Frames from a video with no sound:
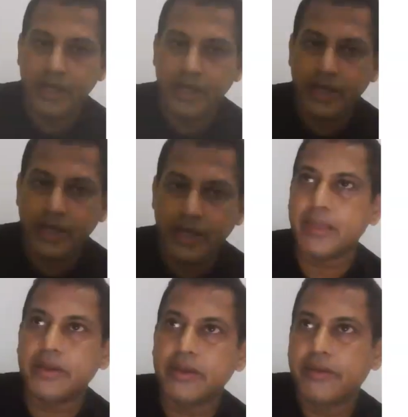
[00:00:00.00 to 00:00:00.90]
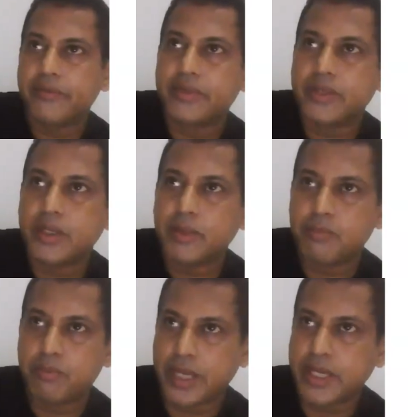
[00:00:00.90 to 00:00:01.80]
mind,
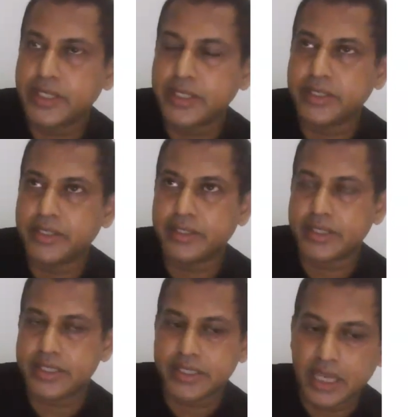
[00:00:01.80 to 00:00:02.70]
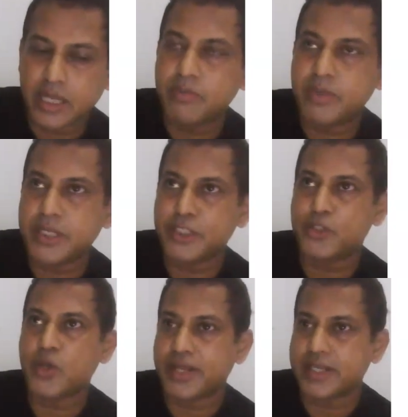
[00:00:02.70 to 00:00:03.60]
the pain is helping
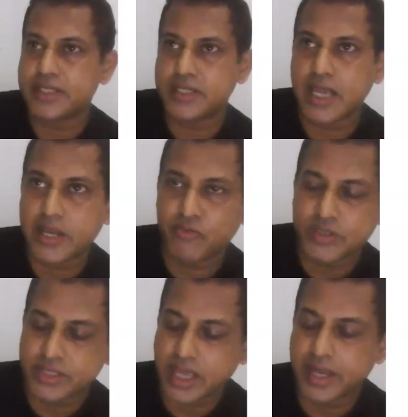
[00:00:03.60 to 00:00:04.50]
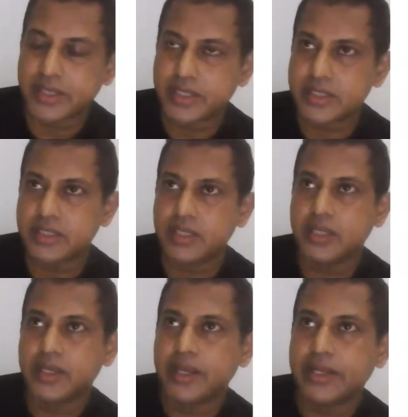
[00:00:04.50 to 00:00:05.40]
to understand for the scientists
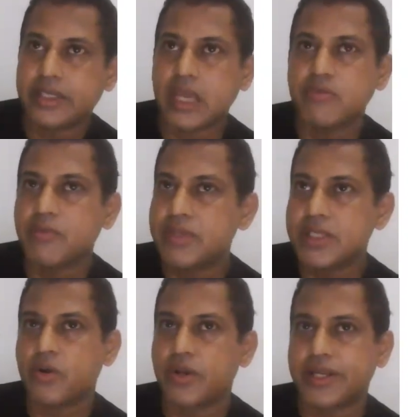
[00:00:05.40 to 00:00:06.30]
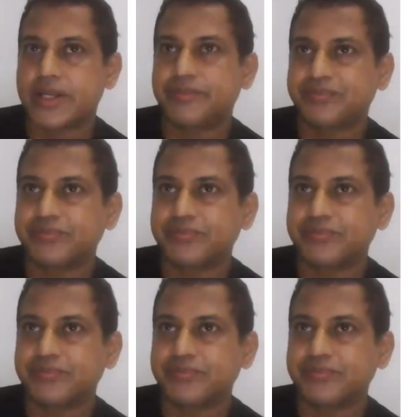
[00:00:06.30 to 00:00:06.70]
type of disorder.